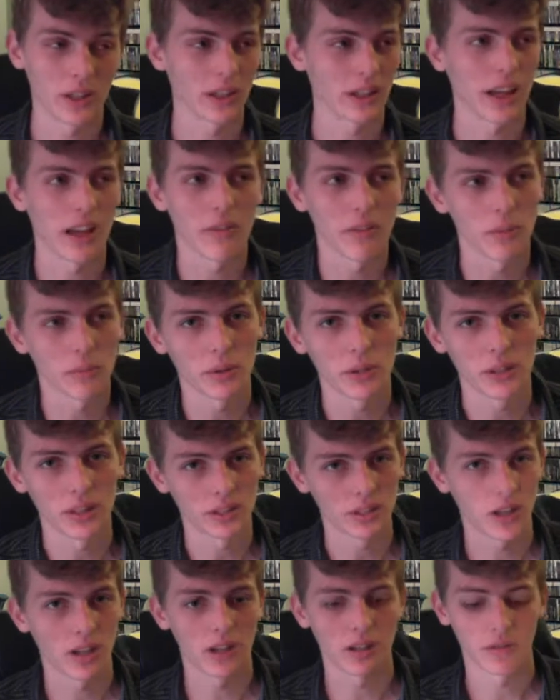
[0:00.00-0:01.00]
Like I haven't played a
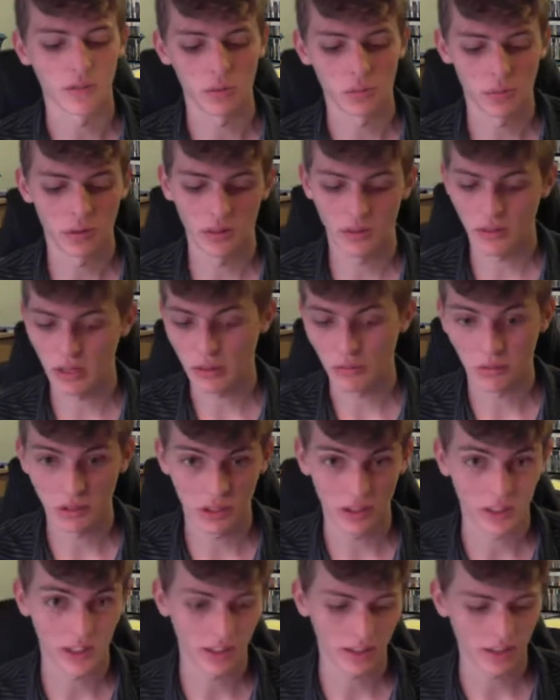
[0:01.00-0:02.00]
ton of them, but I really
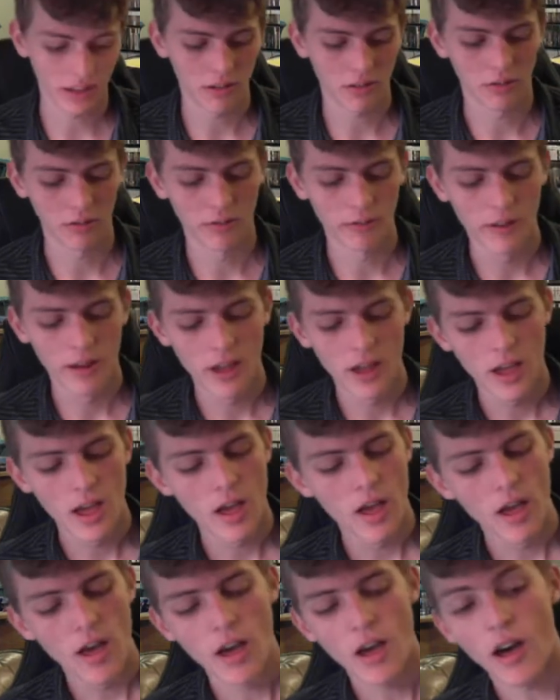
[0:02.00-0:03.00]
like that one.
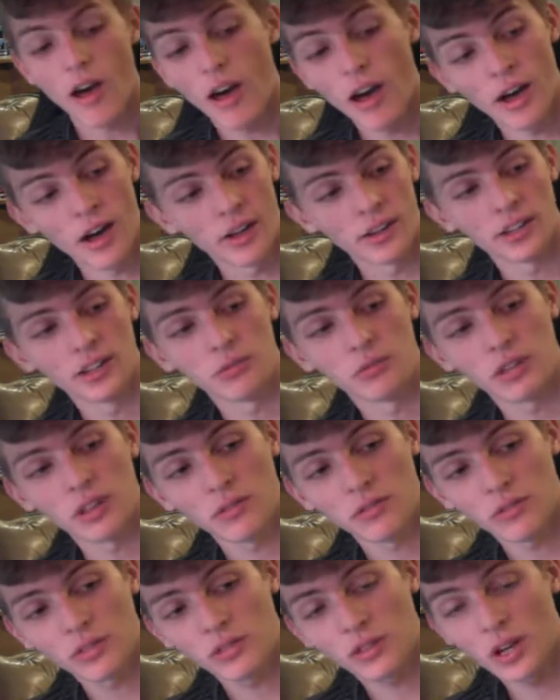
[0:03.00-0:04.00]
And then we have
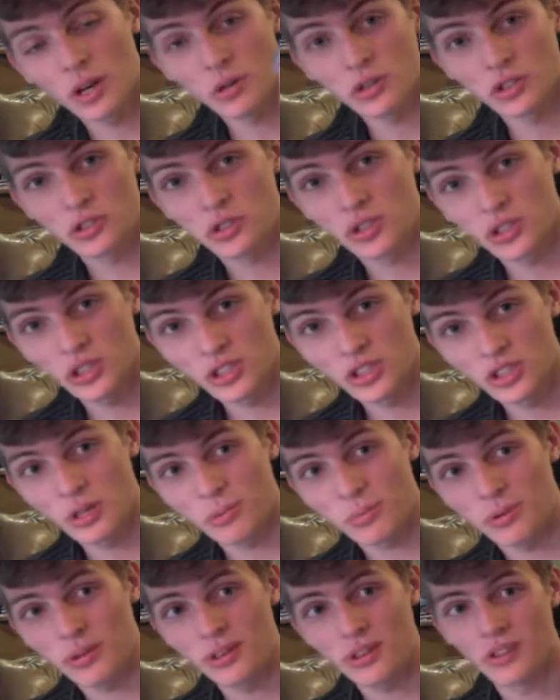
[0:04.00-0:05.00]
Star Wars Trilogy:
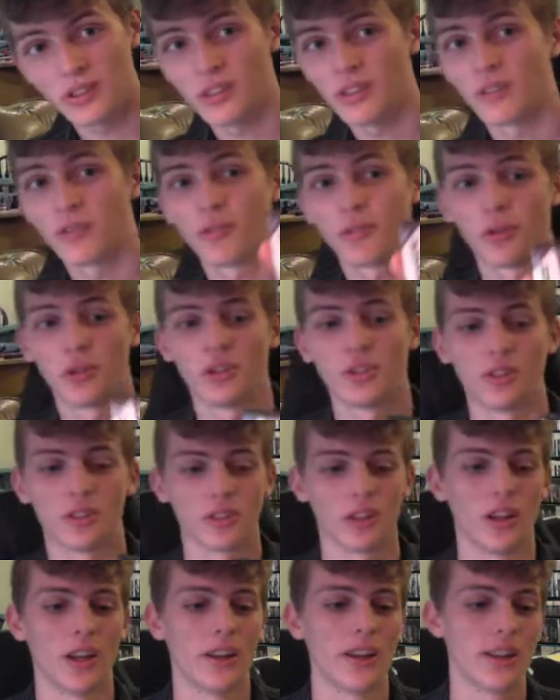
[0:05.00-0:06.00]
Apprentice of the Force,
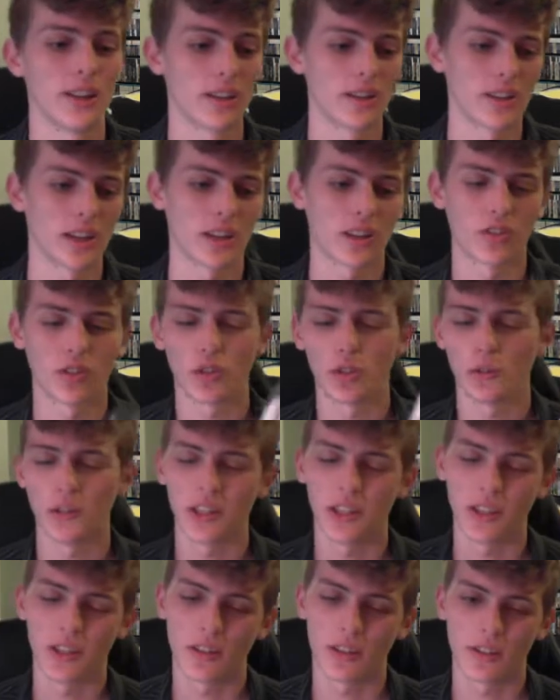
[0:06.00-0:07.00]
another like
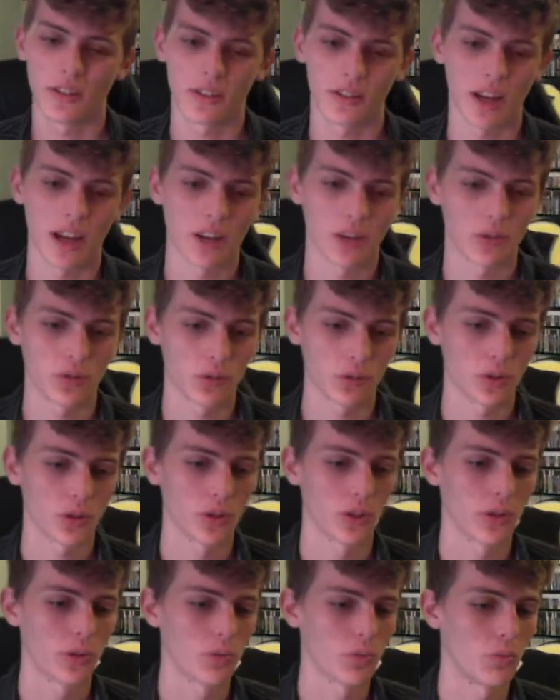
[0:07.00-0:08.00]
2D
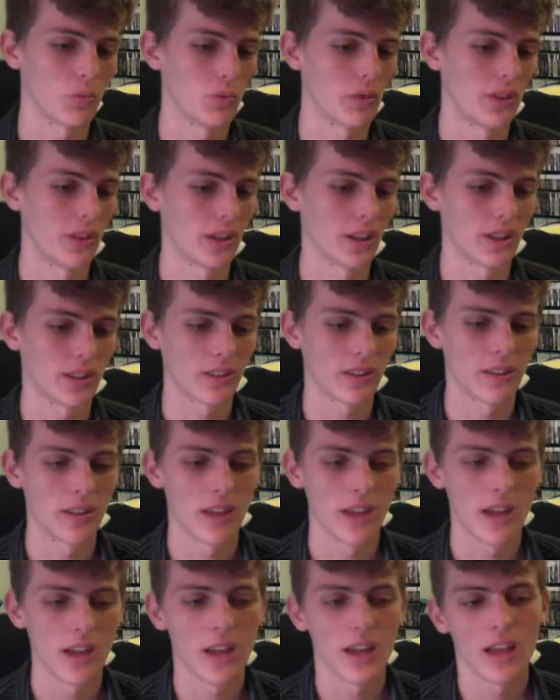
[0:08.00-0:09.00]
side-scroller with like
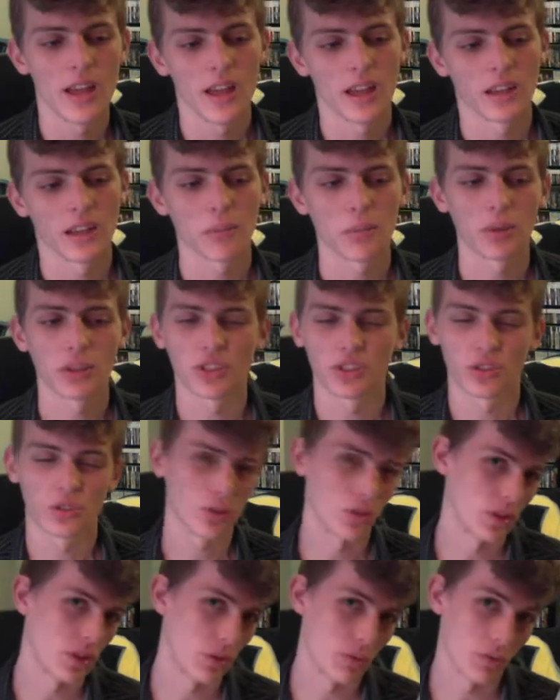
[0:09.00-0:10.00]
plays
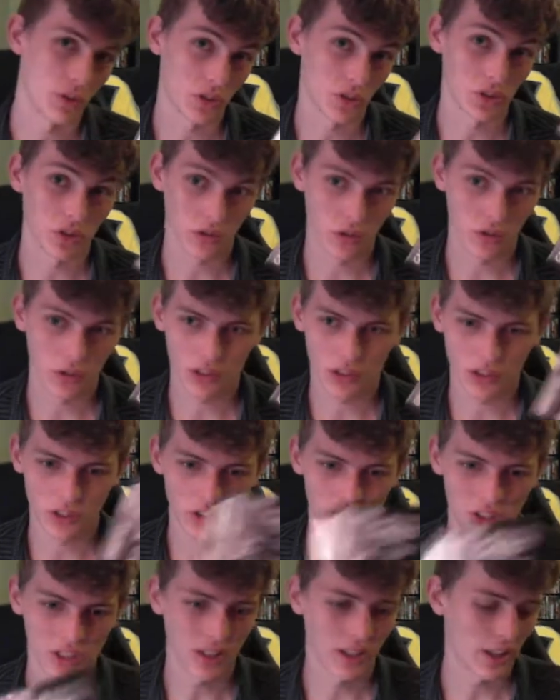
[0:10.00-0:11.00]
through the original
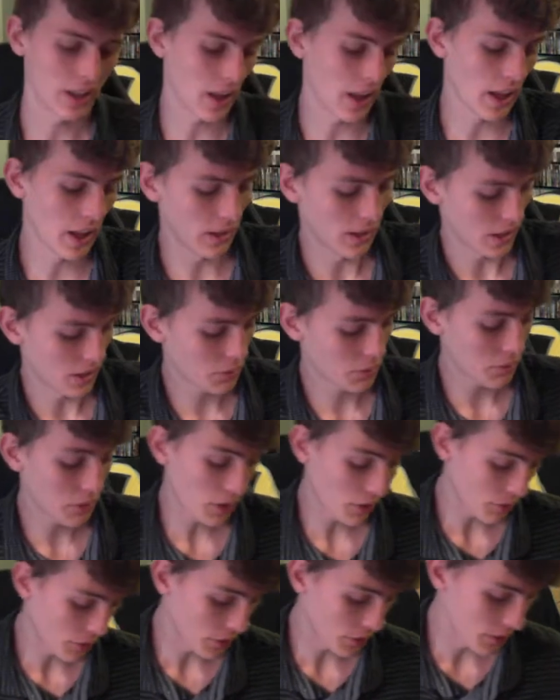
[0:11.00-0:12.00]
trilogy, and it's pretty
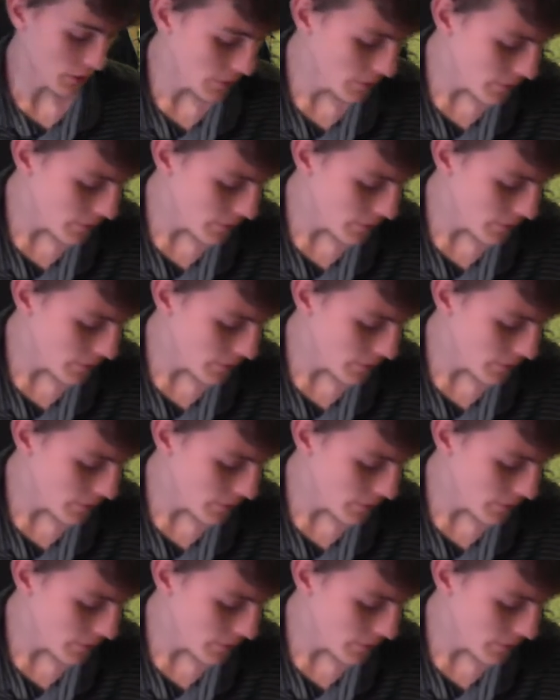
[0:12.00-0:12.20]
fun.